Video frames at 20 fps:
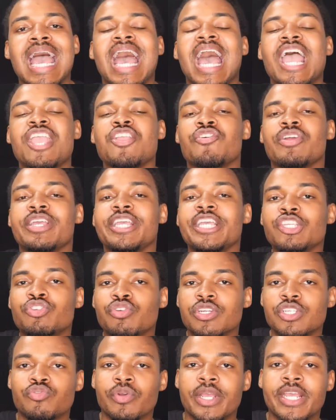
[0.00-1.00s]
and your
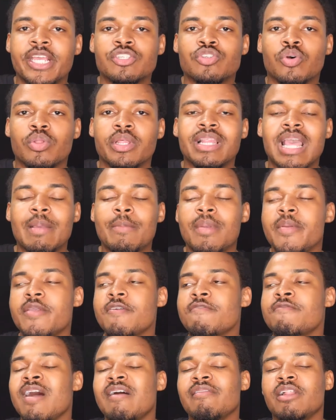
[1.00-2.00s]
interest rate is only like maybe
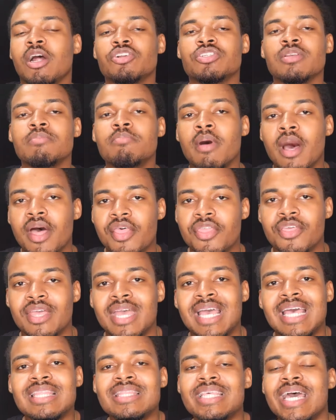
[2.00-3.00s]
$5 a month,
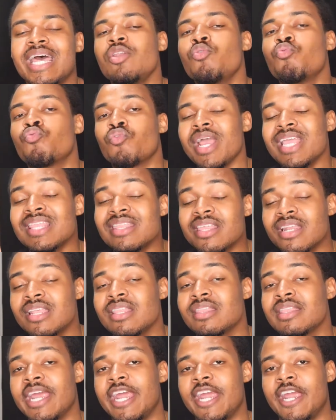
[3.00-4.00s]
then right then
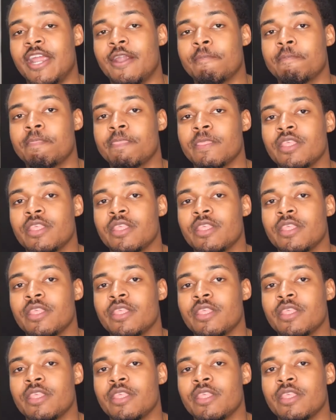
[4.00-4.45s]
and there,